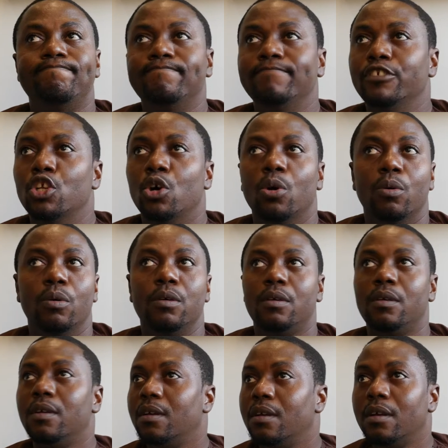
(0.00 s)
No.
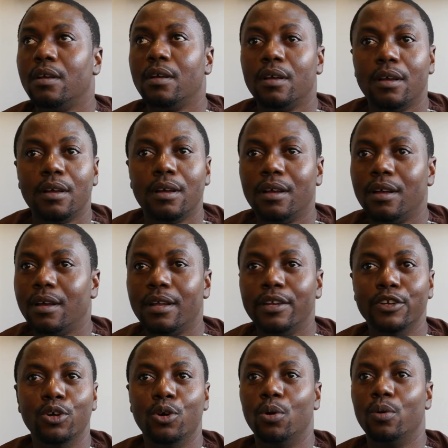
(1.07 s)

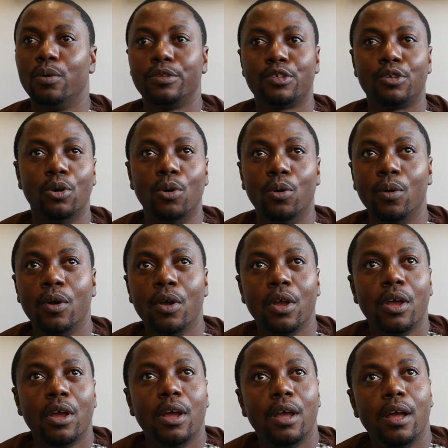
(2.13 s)
No. So
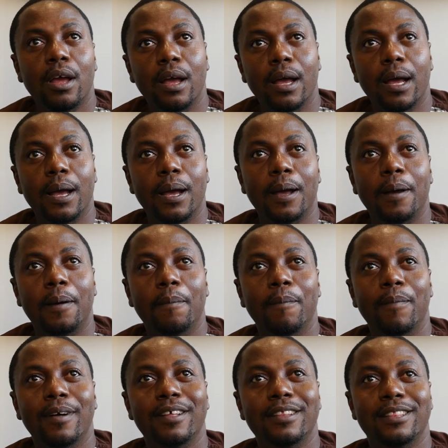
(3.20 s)

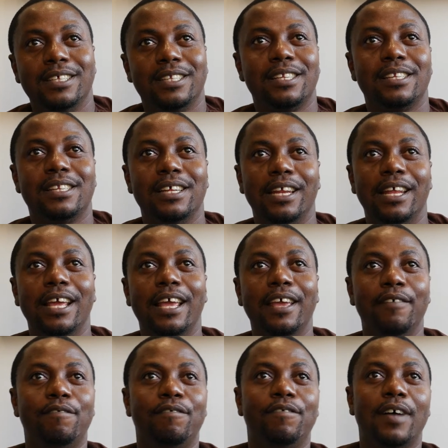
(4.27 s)
this is it.
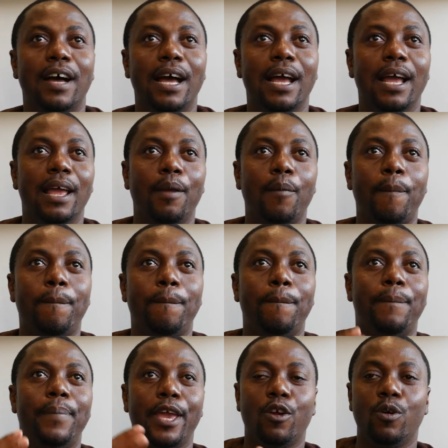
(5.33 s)
If I
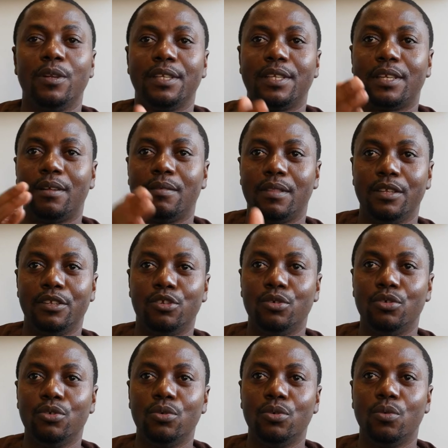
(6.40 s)
pick on something to
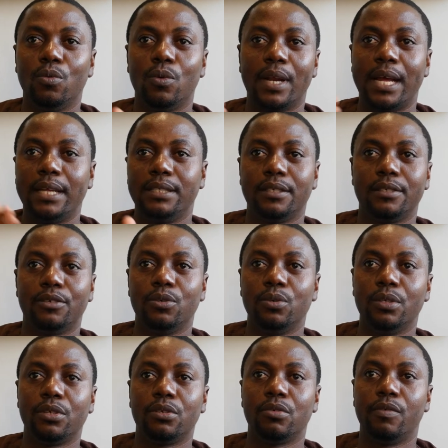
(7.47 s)
do, what I just
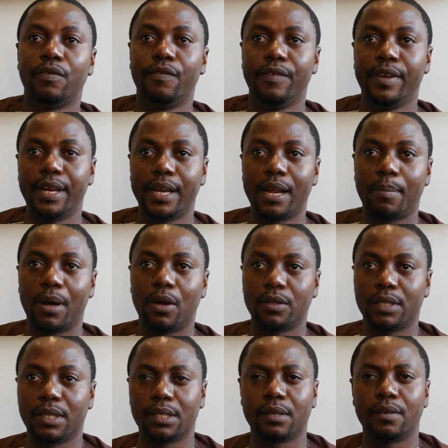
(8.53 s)
do is to read
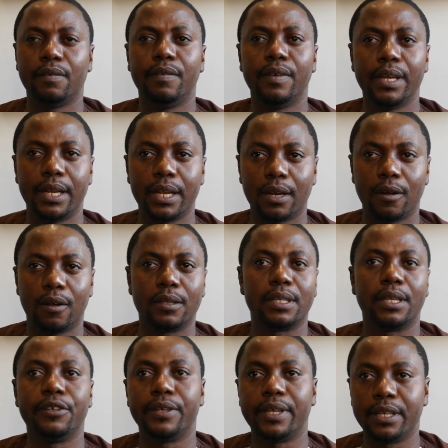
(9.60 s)
about it, read a lot,
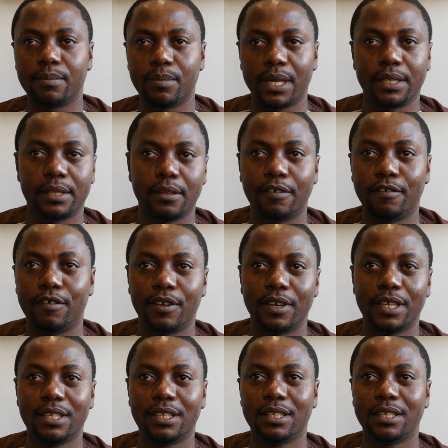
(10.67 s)
educate myself on
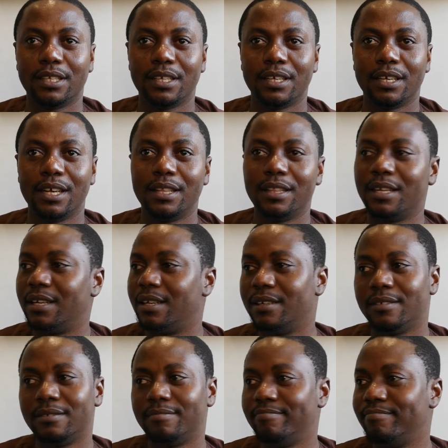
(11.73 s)
it. And
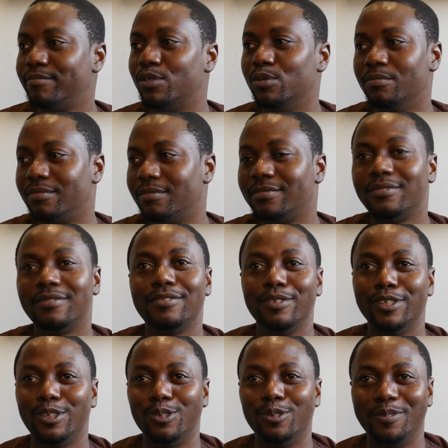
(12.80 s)
then, boom,
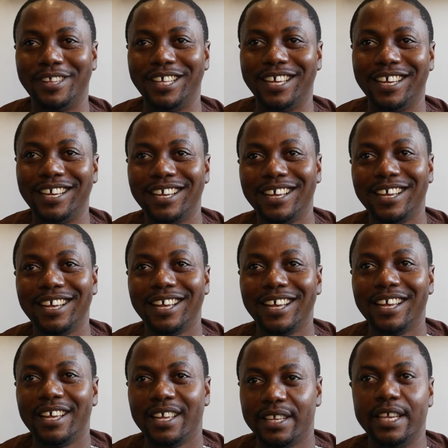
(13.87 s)
we zoom there.
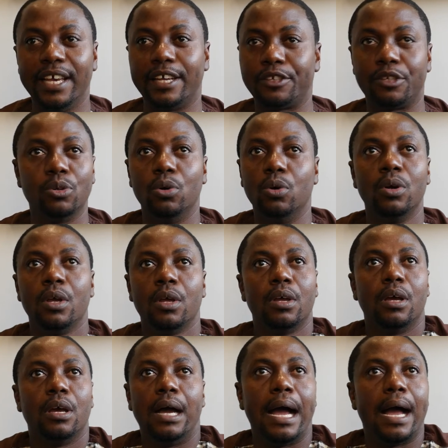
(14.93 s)
Wow. Yeah, so
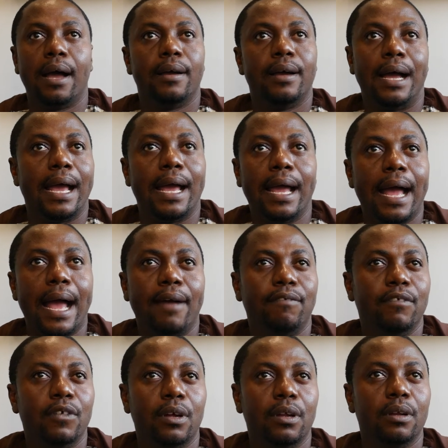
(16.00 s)
I
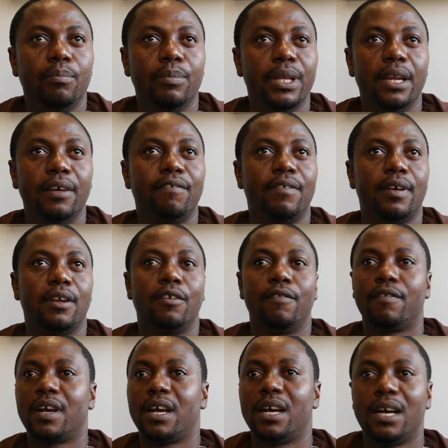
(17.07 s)
have not been a fan
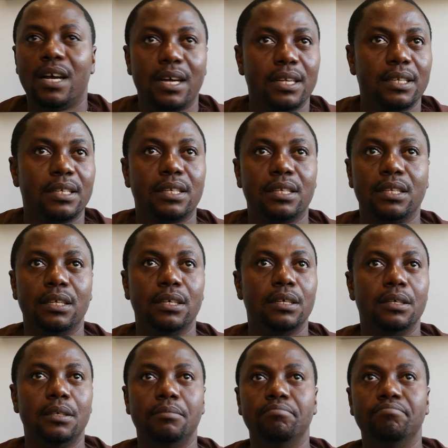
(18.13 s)
of cars.
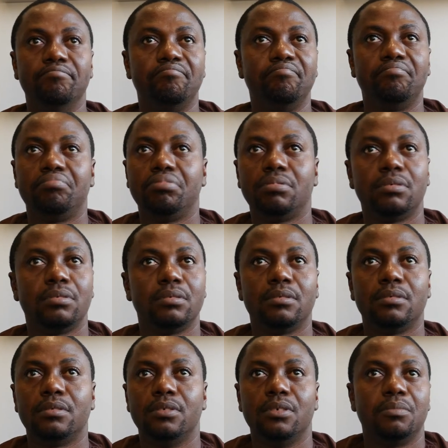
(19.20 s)
Nope,
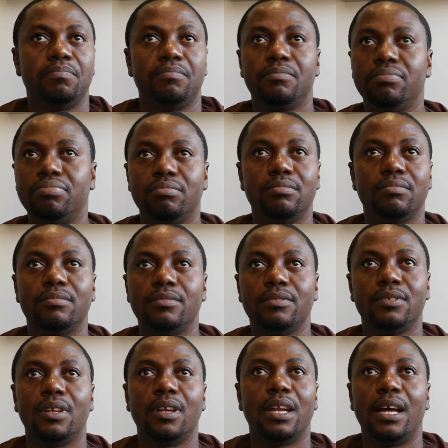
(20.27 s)
not
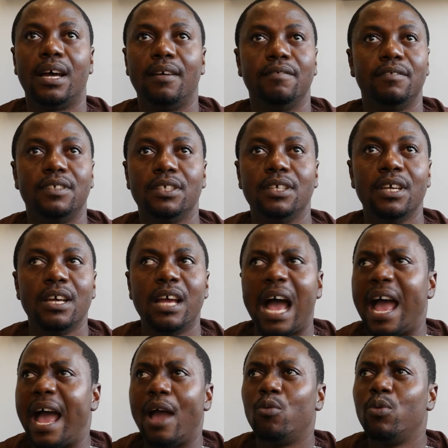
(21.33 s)
loved.
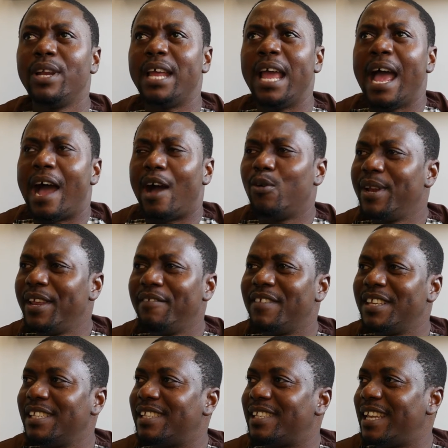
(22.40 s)
I wouldn't
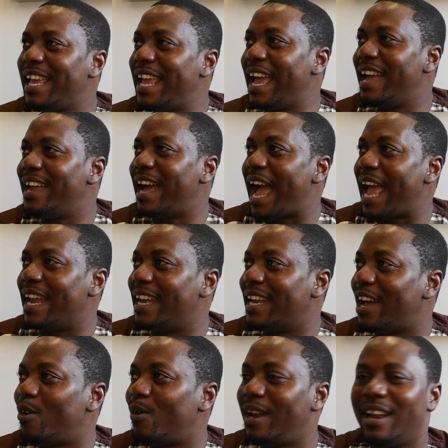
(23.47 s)
even say I
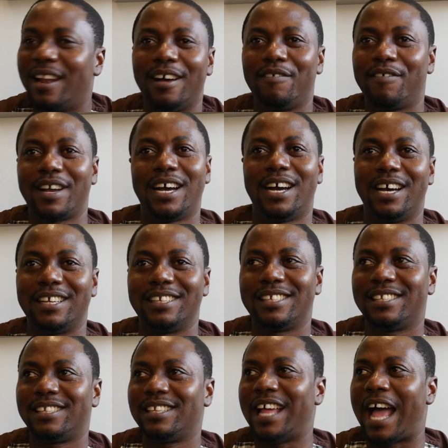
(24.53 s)
now love
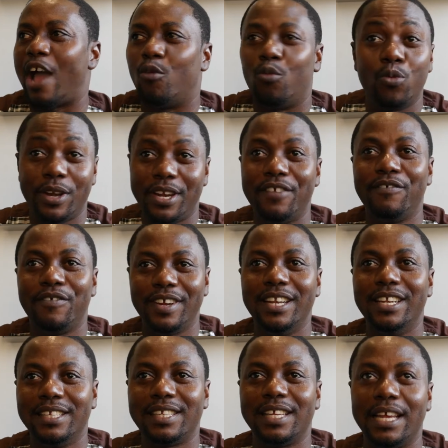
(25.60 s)
cars. I wouldn't
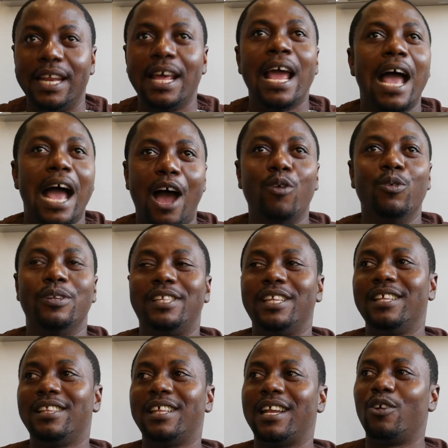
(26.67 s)
really say it. I would
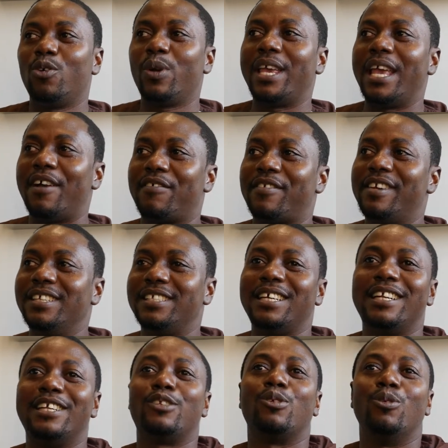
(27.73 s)
say that, okay, I've
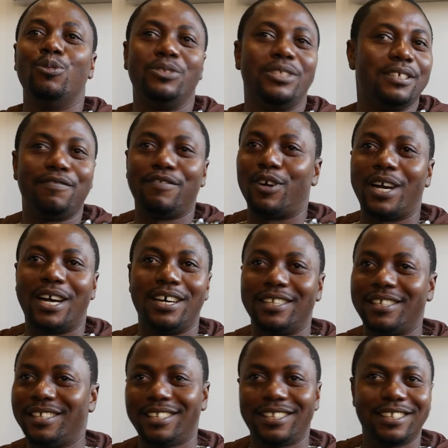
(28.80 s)
created a solution for
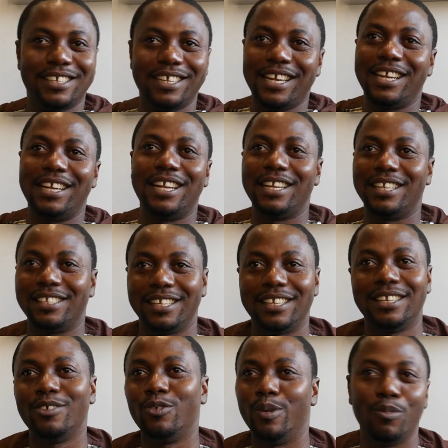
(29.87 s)
cars. And that is
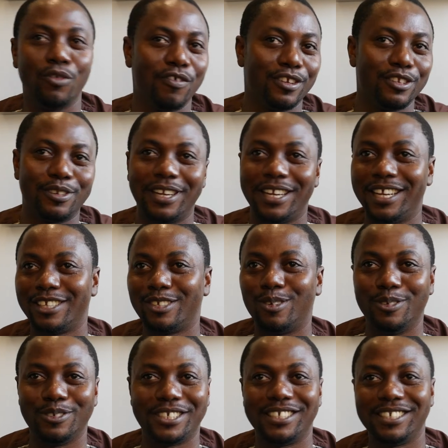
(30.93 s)
it. We move on to the next
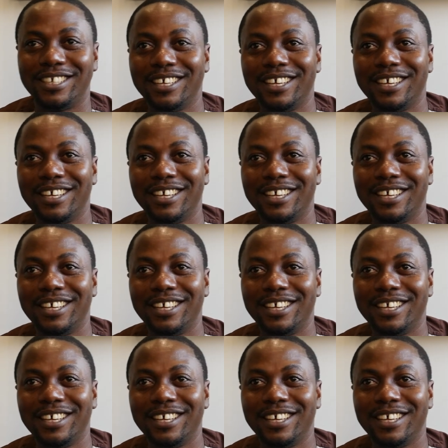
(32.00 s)
solution.